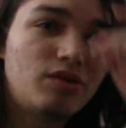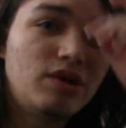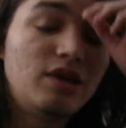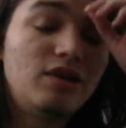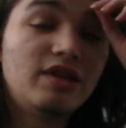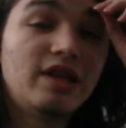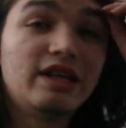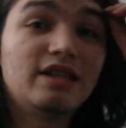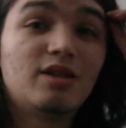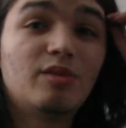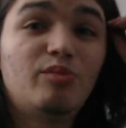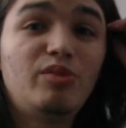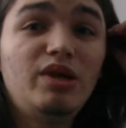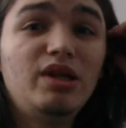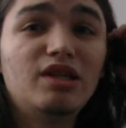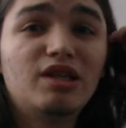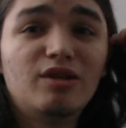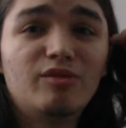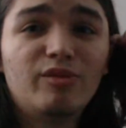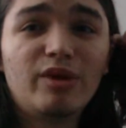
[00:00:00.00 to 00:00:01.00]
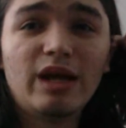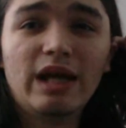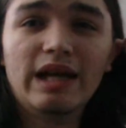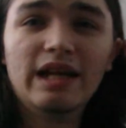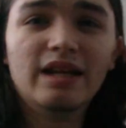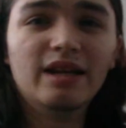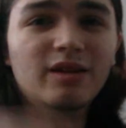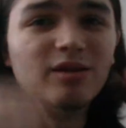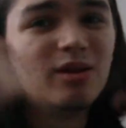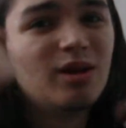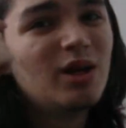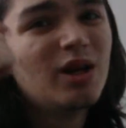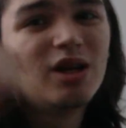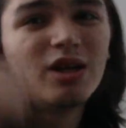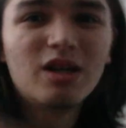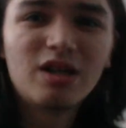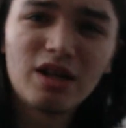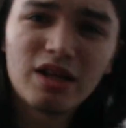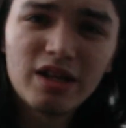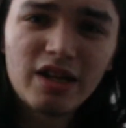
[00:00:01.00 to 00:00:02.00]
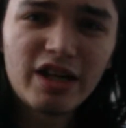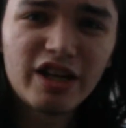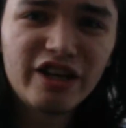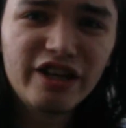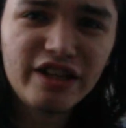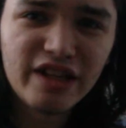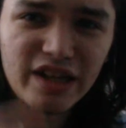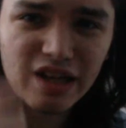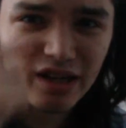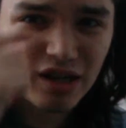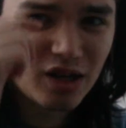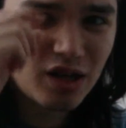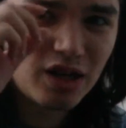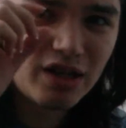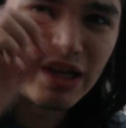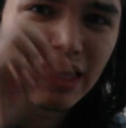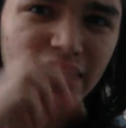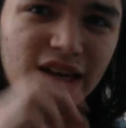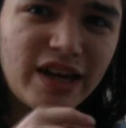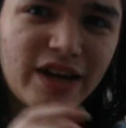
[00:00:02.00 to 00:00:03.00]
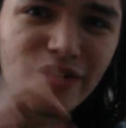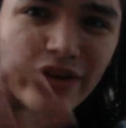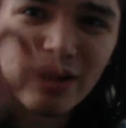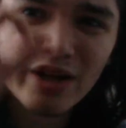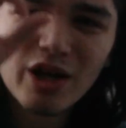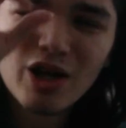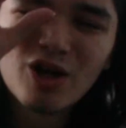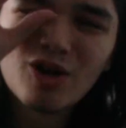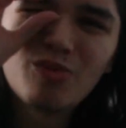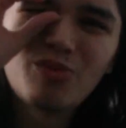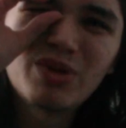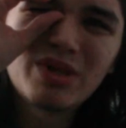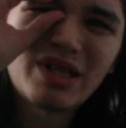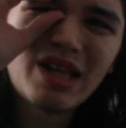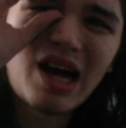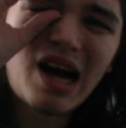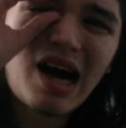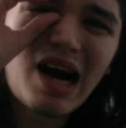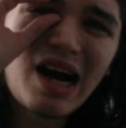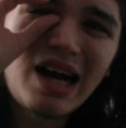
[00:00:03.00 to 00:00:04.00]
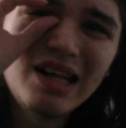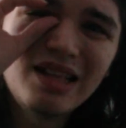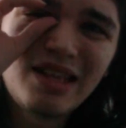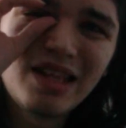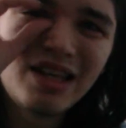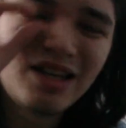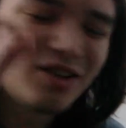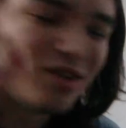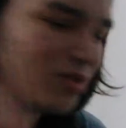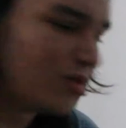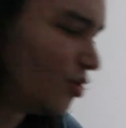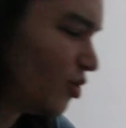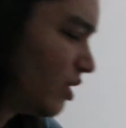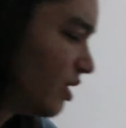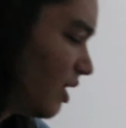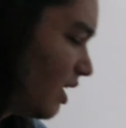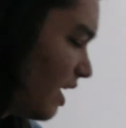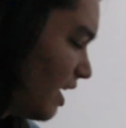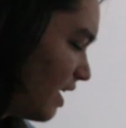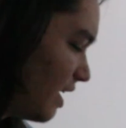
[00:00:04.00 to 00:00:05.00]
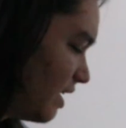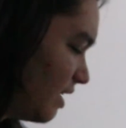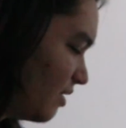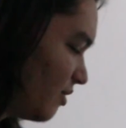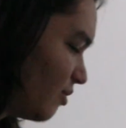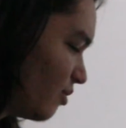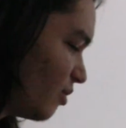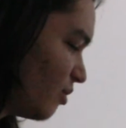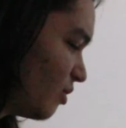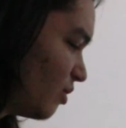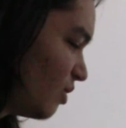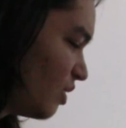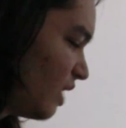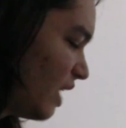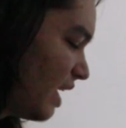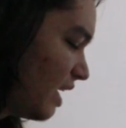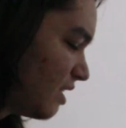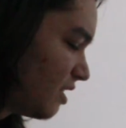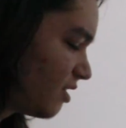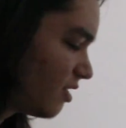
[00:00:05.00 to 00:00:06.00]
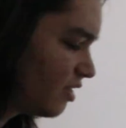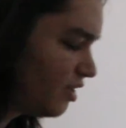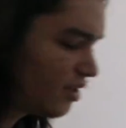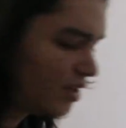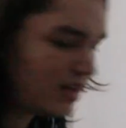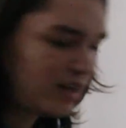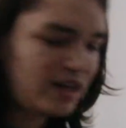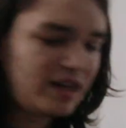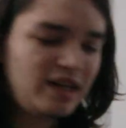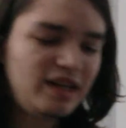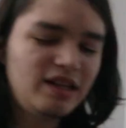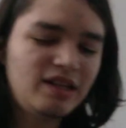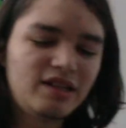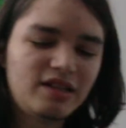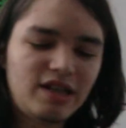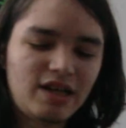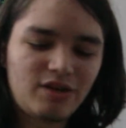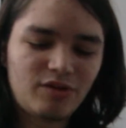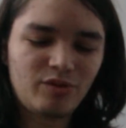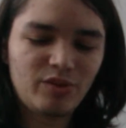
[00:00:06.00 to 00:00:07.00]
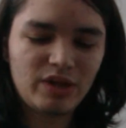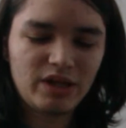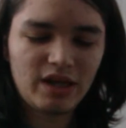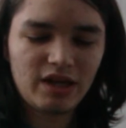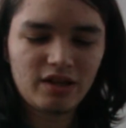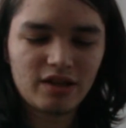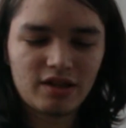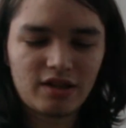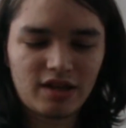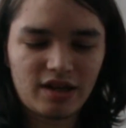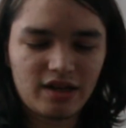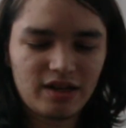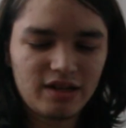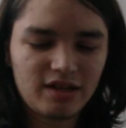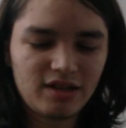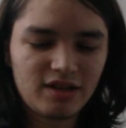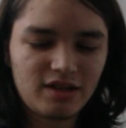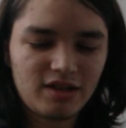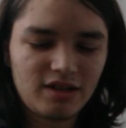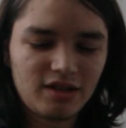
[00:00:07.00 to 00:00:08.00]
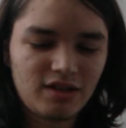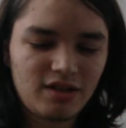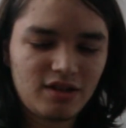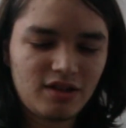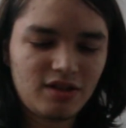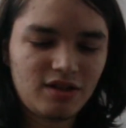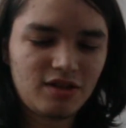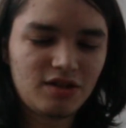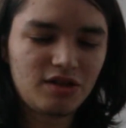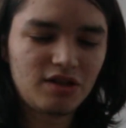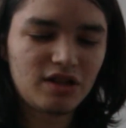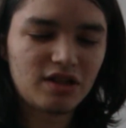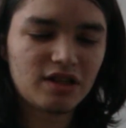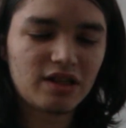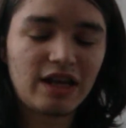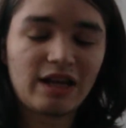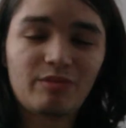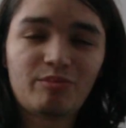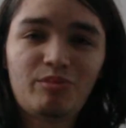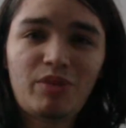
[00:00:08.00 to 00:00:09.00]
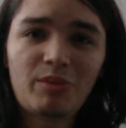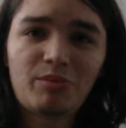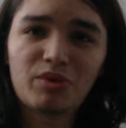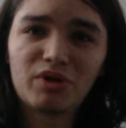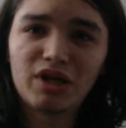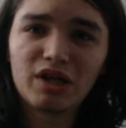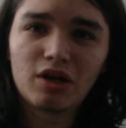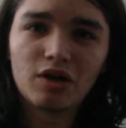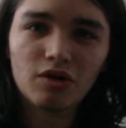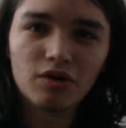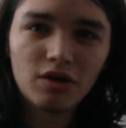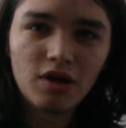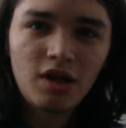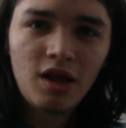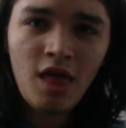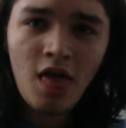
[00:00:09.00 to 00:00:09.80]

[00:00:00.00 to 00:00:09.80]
around like the Peanut Man and carry that, not carry, put that eye thing on one eye, glass on your eye. That would be hella tight. Looking like Pepper-Nickel.